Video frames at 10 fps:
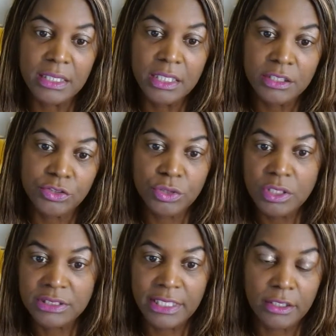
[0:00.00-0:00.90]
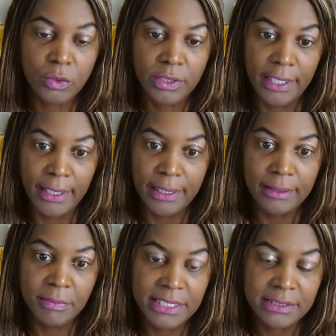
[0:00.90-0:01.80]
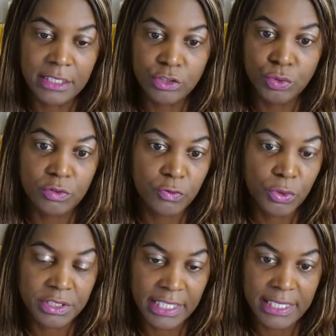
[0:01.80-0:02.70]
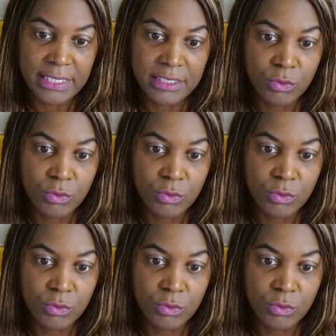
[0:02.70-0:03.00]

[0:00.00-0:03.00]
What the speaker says: other drugs like cocaine may take 2 to 4 days,